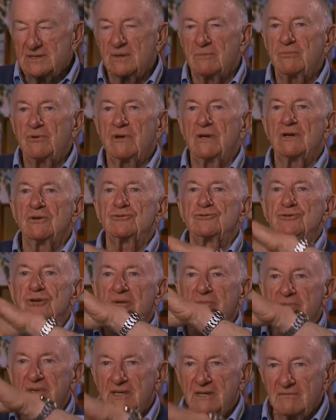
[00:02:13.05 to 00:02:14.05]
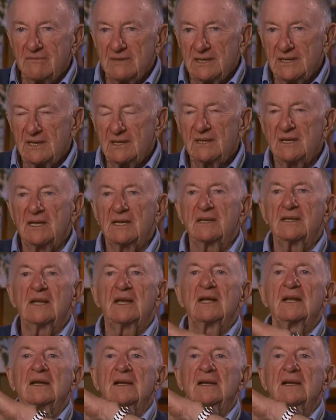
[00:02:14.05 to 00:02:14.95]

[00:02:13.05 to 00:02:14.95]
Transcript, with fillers: apprenticeship and everything like that.